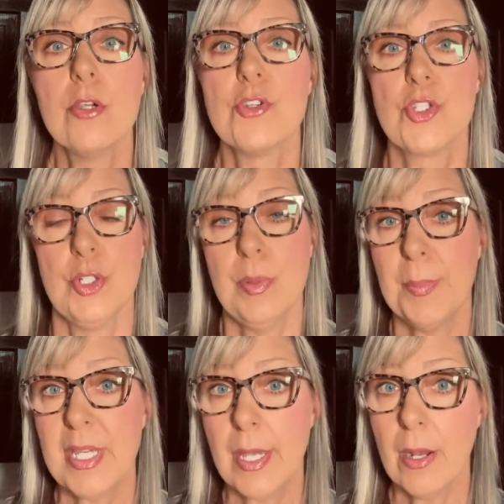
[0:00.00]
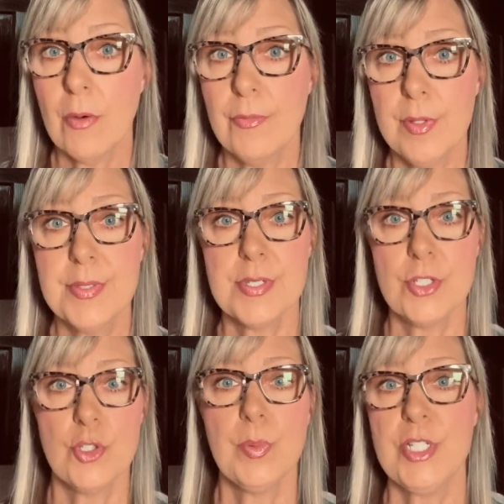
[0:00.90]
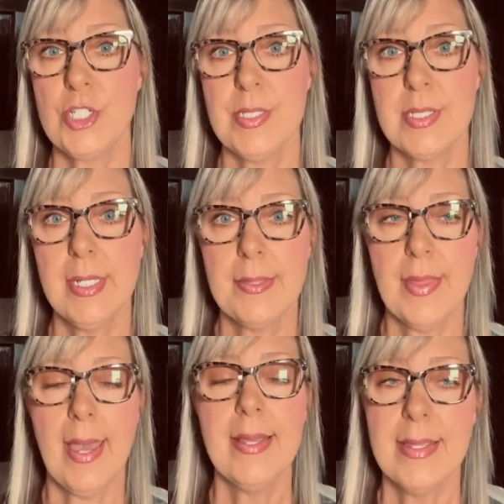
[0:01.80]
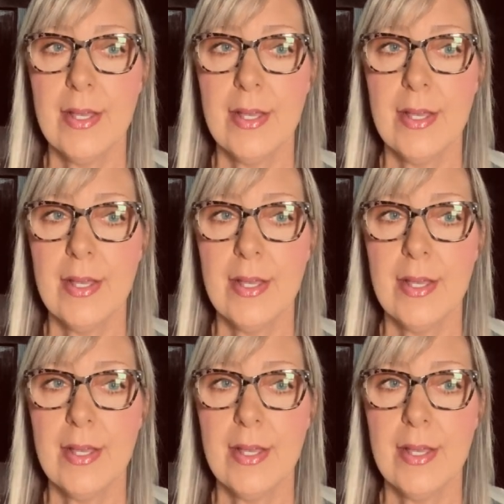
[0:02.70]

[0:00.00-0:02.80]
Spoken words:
you shouldn't be careful in situations like that.